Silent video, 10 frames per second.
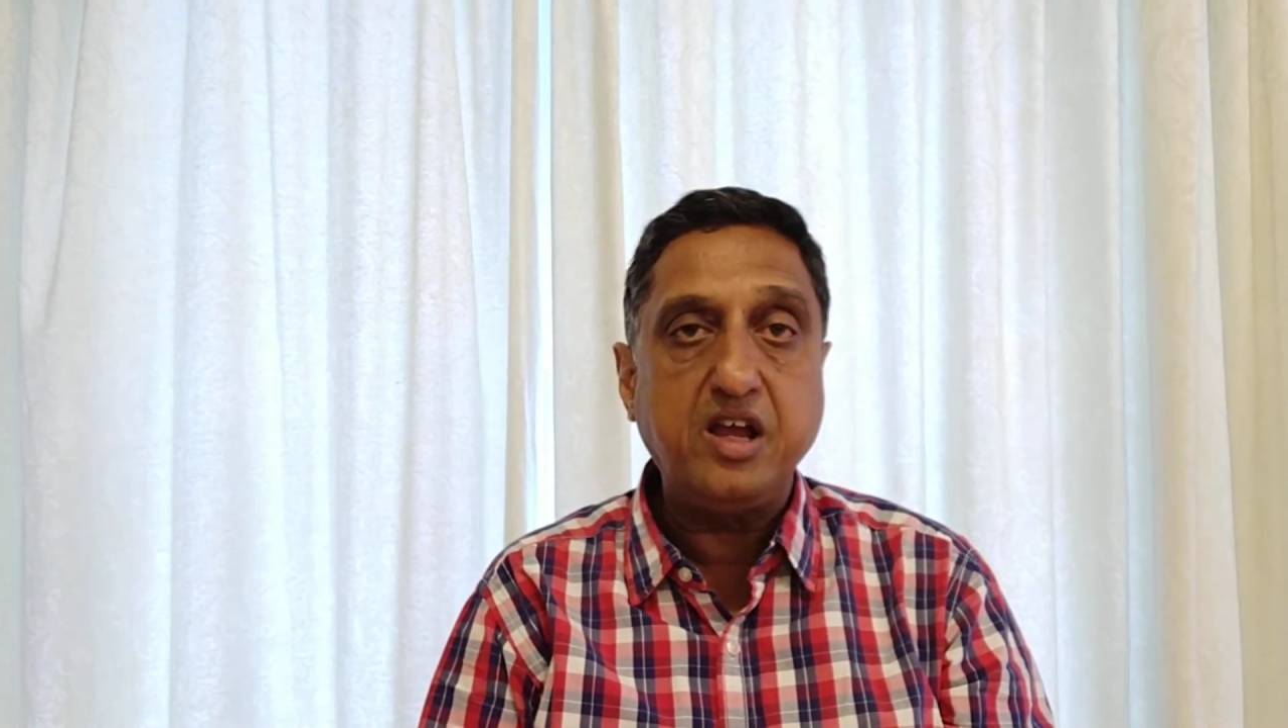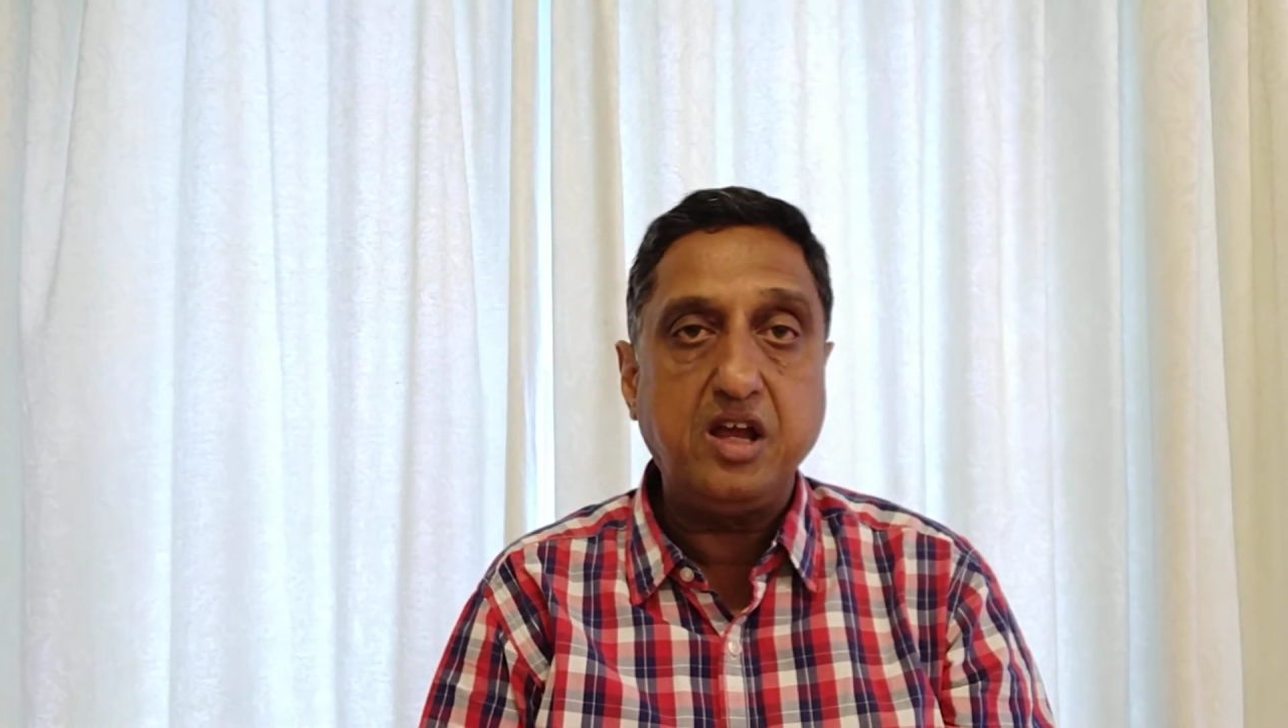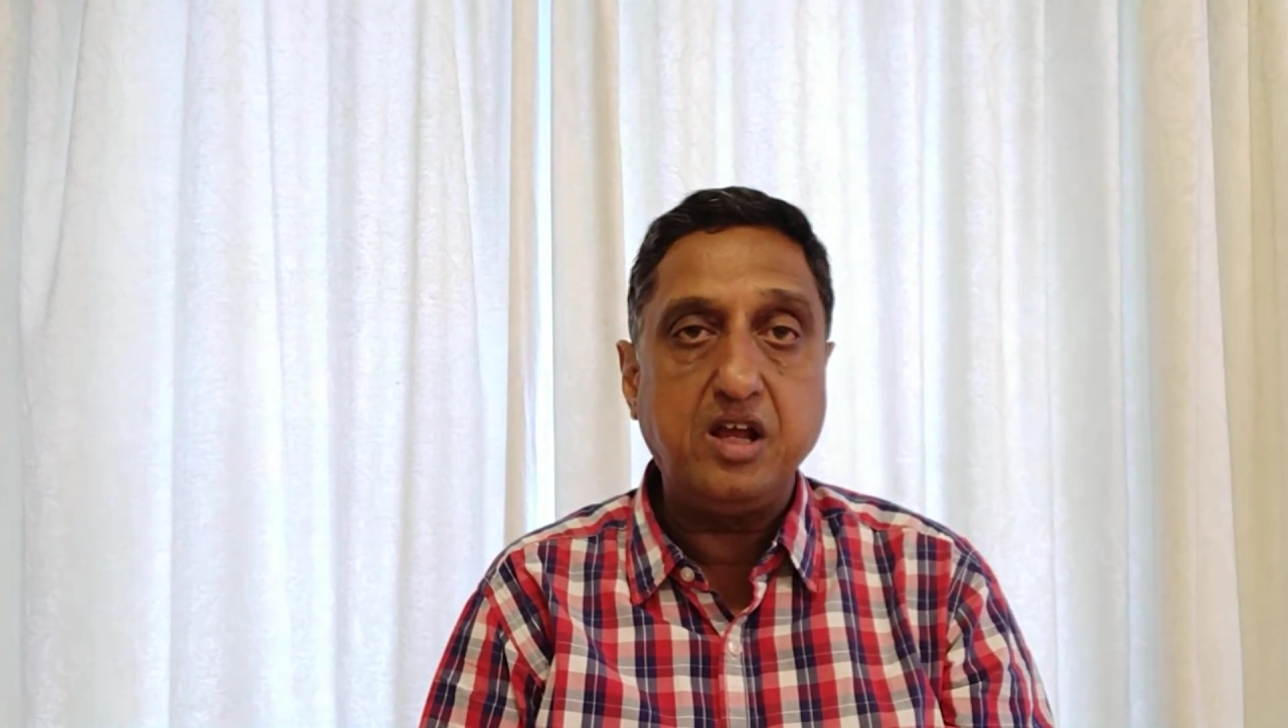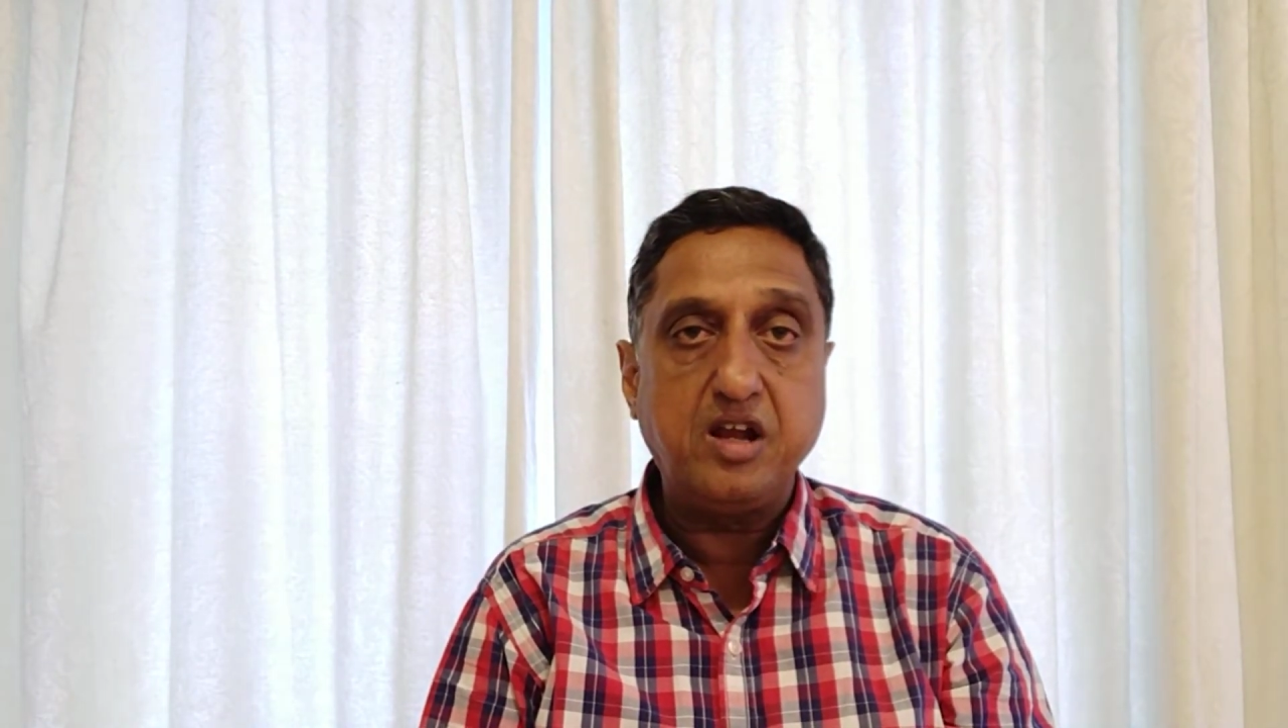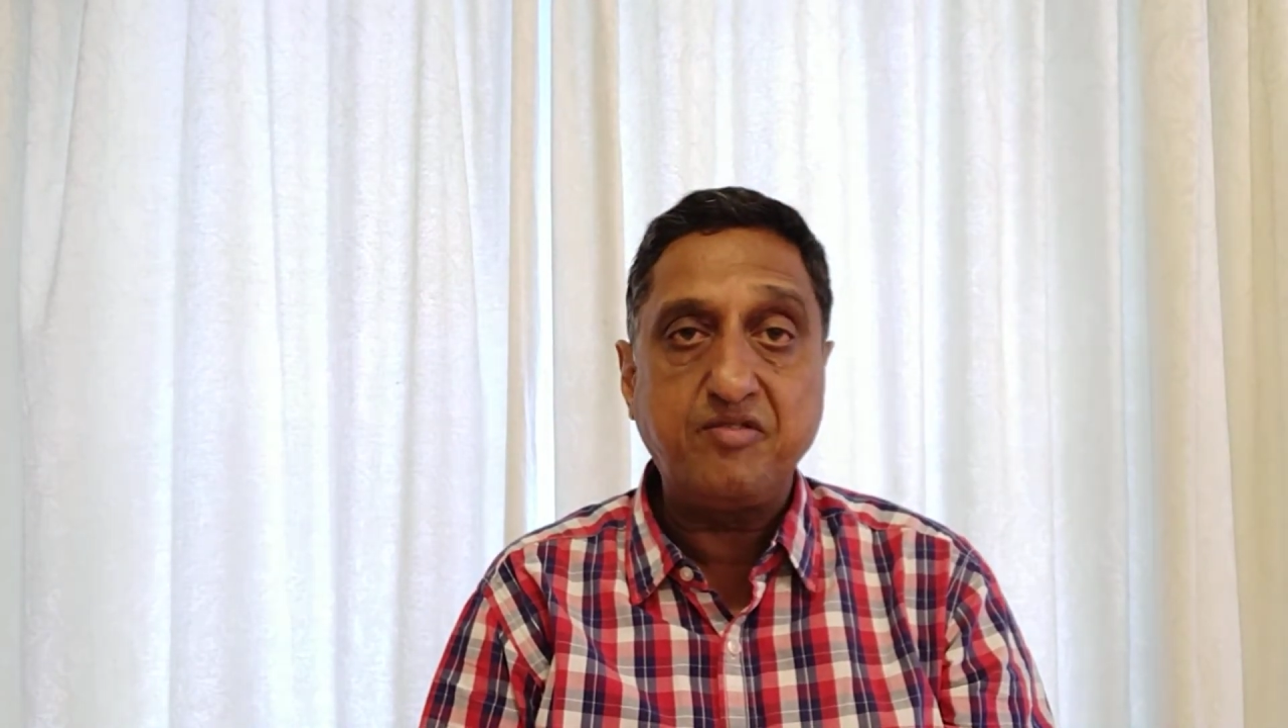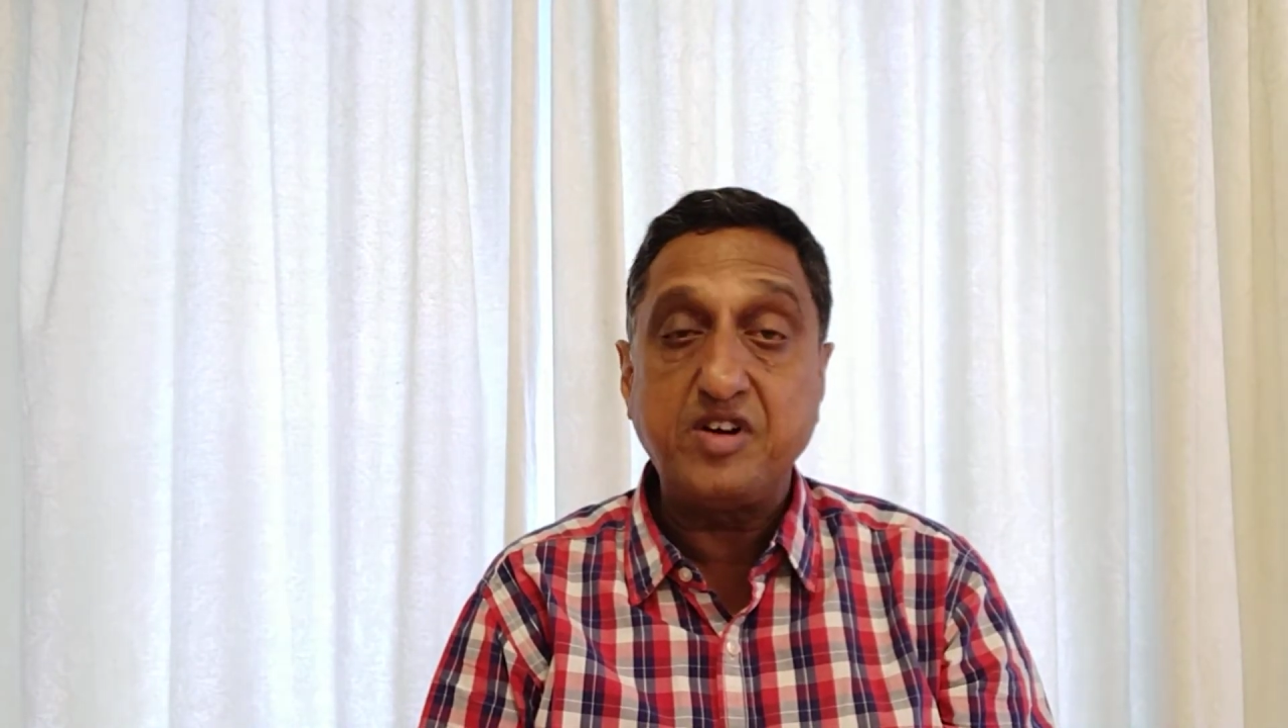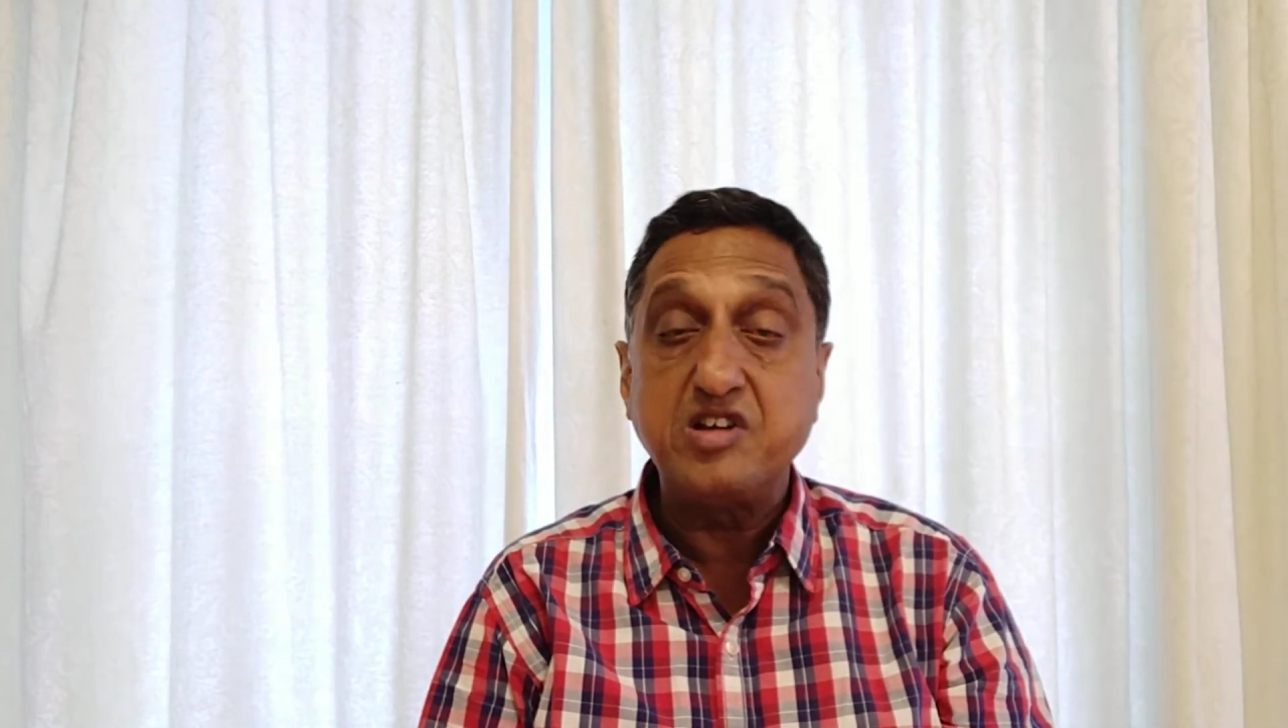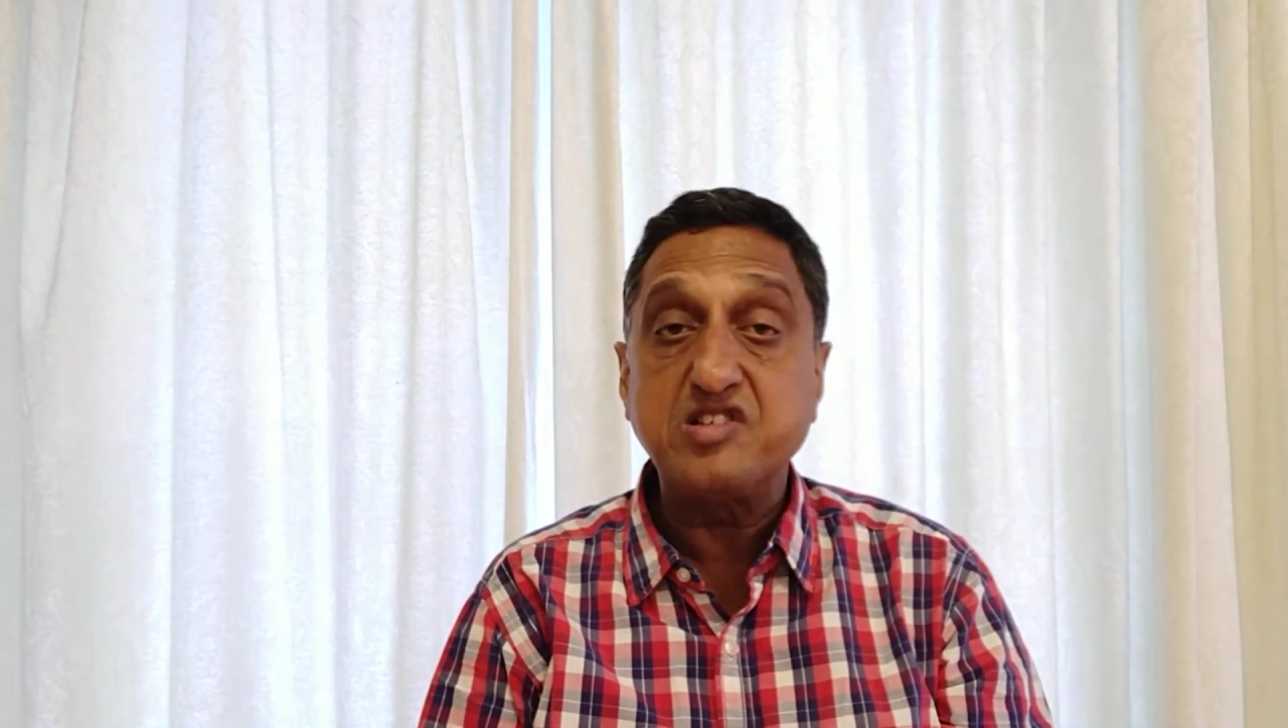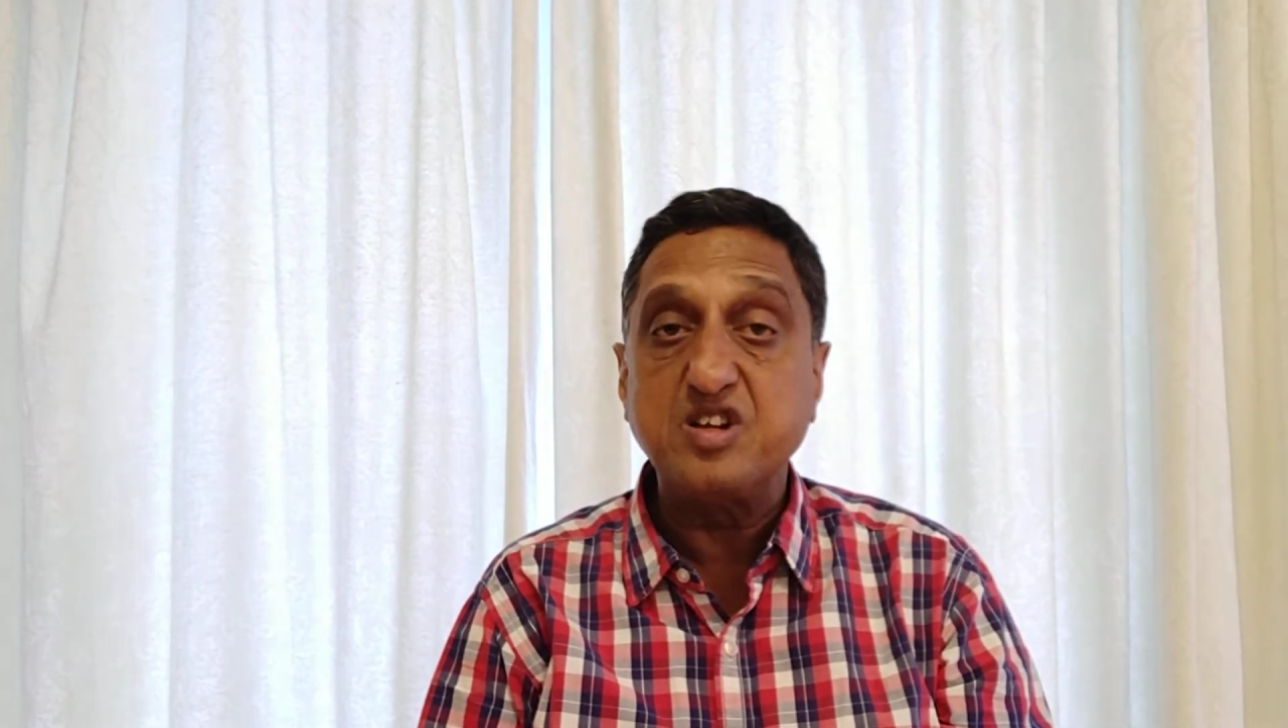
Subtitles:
a reference